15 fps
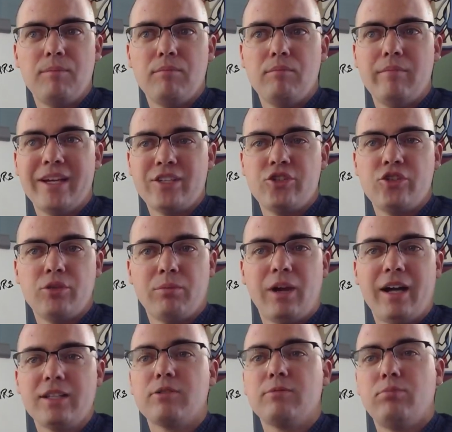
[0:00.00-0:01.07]
messenger
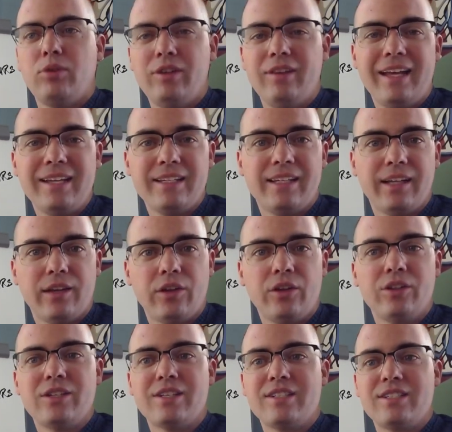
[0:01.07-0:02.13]
bots, putting that together
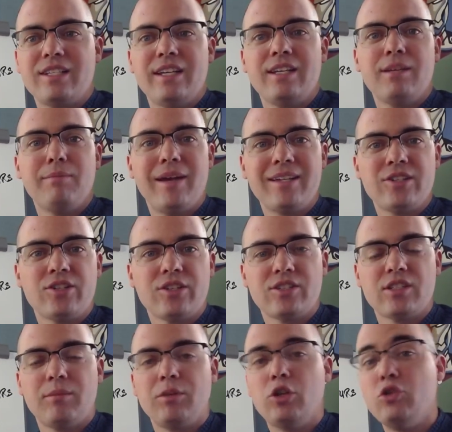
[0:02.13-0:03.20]
to send a message to
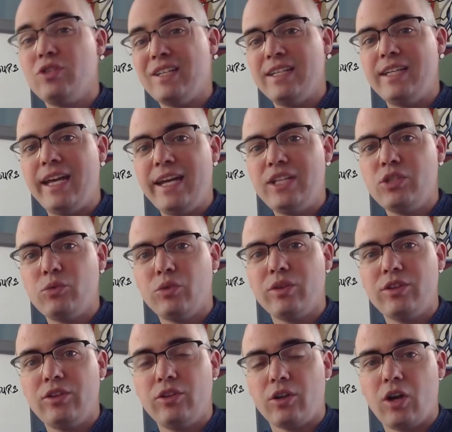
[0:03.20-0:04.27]
somebody who's engaging
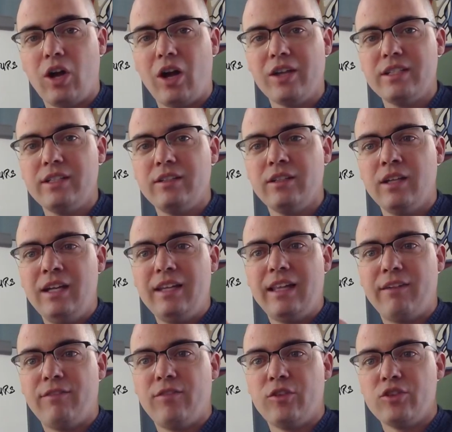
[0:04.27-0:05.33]
with your content
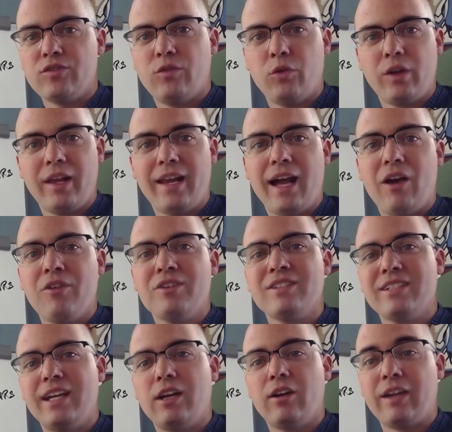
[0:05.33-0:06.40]
that first 48 hours,
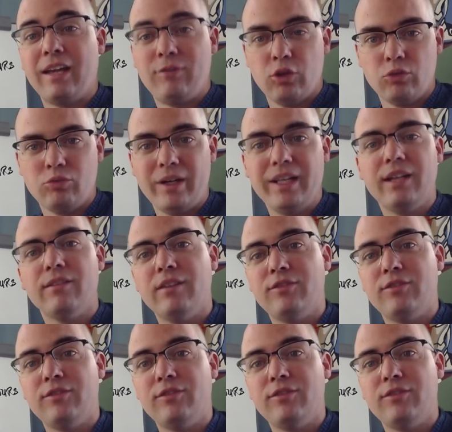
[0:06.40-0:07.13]
saying, okay, if you're ready,